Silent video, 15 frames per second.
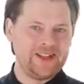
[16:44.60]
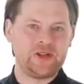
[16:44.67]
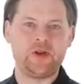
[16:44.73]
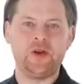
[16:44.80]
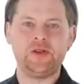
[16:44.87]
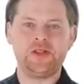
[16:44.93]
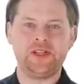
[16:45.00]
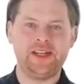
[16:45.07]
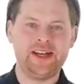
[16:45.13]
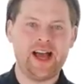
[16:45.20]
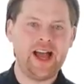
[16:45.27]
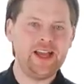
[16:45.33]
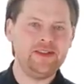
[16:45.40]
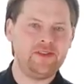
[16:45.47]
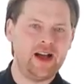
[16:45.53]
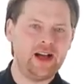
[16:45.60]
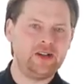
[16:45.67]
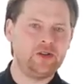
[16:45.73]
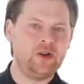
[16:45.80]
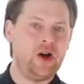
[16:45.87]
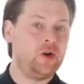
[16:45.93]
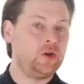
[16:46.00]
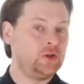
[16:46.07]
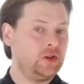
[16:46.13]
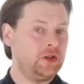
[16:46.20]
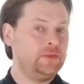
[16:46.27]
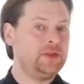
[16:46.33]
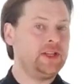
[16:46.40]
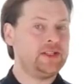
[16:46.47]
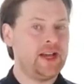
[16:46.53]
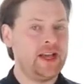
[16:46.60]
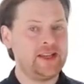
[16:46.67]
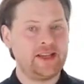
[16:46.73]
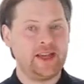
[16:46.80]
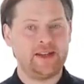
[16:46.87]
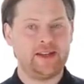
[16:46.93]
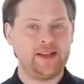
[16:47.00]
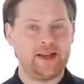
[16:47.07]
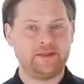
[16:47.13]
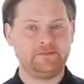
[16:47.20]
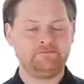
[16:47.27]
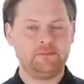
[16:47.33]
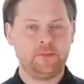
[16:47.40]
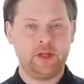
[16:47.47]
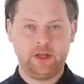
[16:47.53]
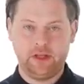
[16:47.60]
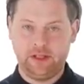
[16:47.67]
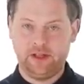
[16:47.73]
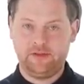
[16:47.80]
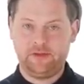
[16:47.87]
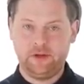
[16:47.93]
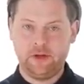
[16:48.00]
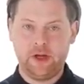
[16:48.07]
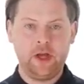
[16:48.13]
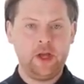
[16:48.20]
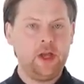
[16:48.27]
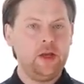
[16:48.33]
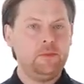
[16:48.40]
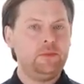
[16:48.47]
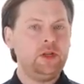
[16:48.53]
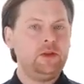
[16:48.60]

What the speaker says: And if you're interested in learning about the iVario in more detail,